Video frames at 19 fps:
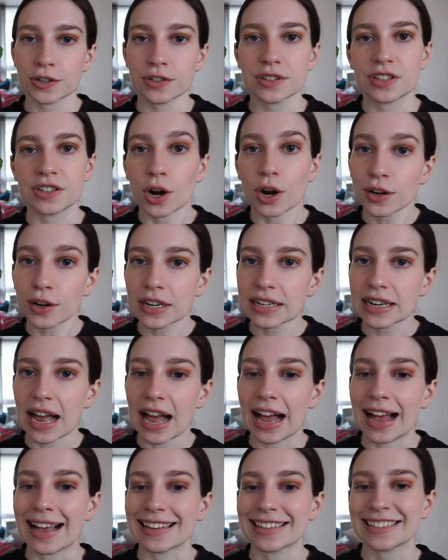started
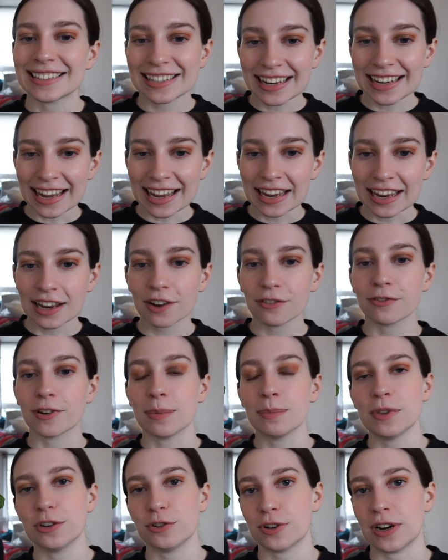uh, singing
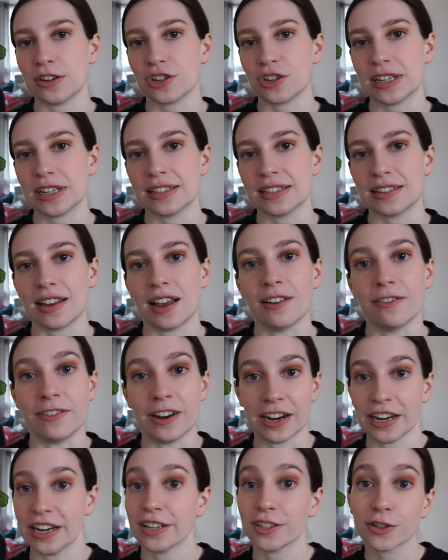from the trenches of
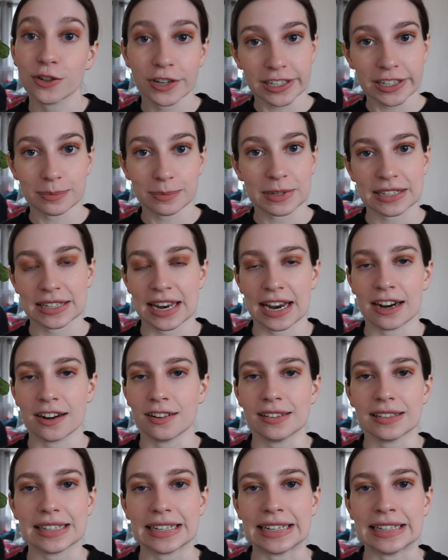various Christmas
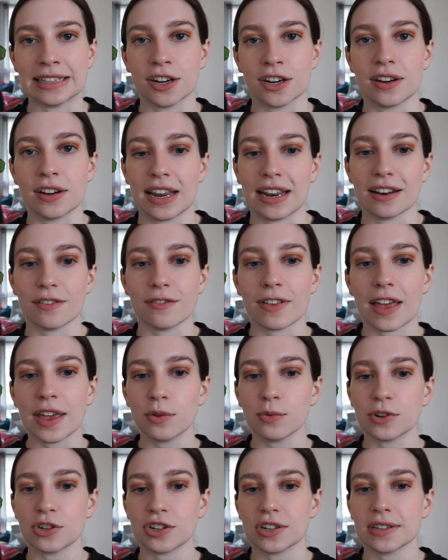carols in their native
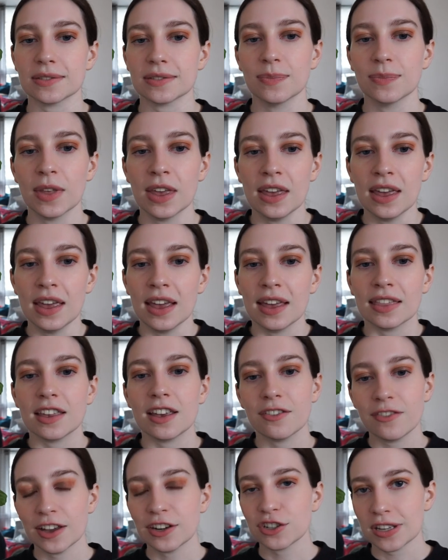languages. They
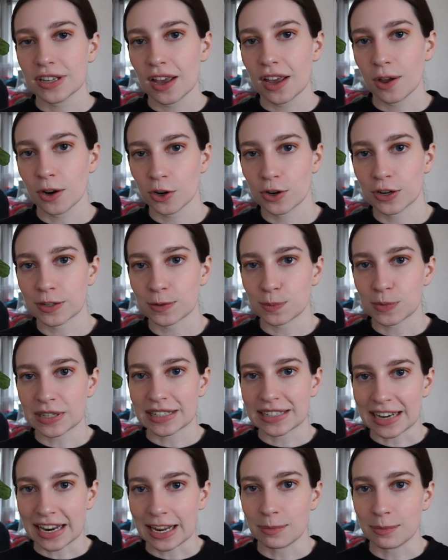eventually on Christmas
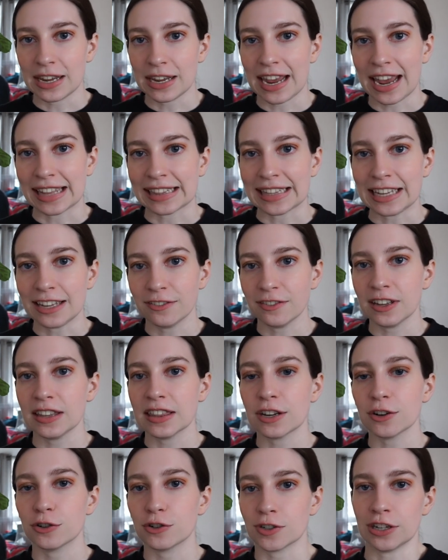Day began leaving
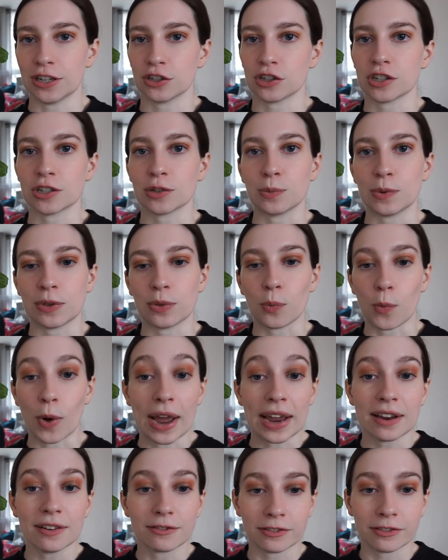their trenches with
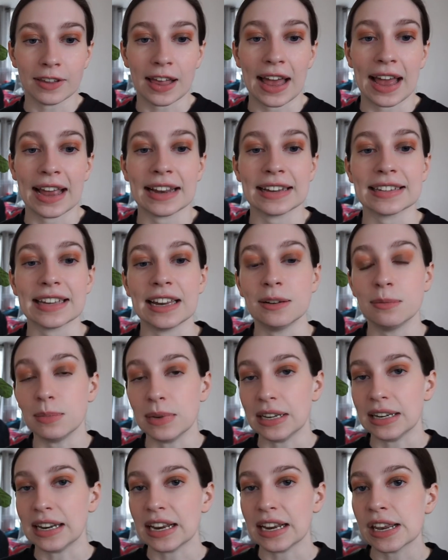white flags and
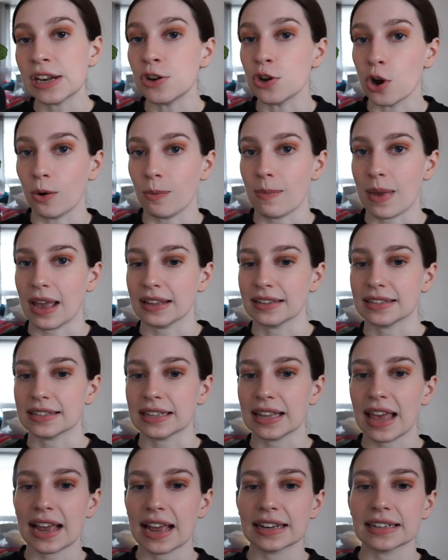meeting in no man's
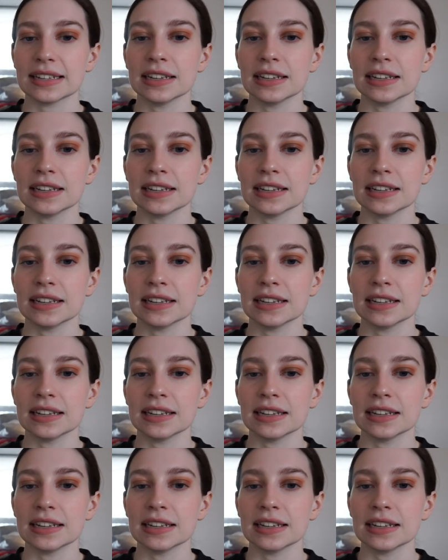land,